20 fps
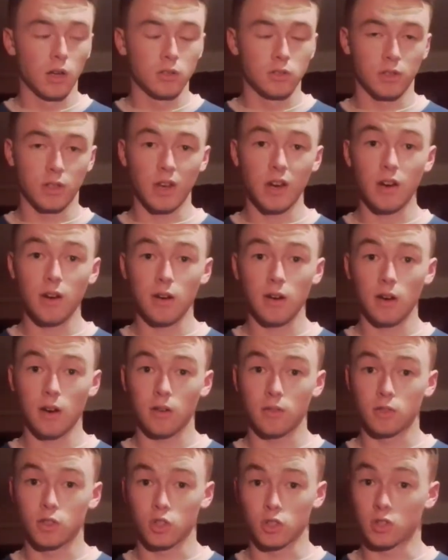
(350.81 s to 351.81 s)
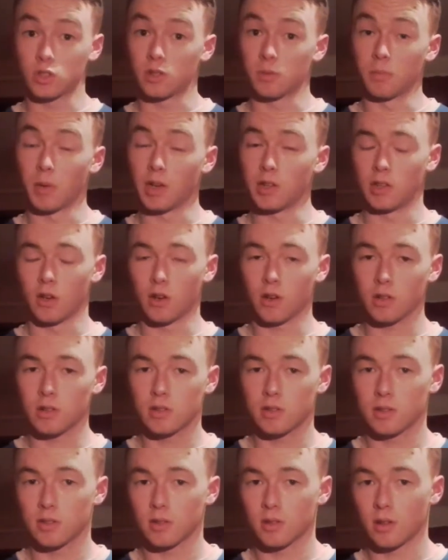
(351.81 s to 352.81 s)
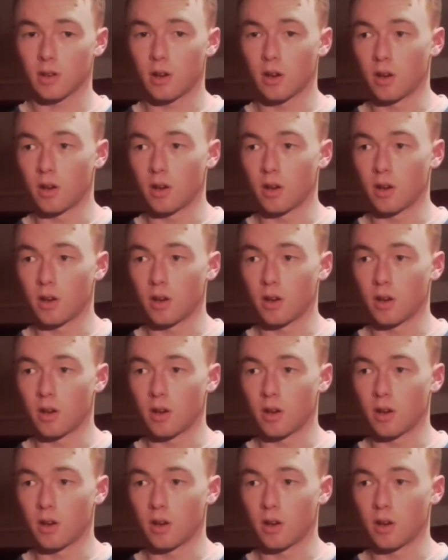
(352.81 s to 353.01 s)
So they're just my thoughts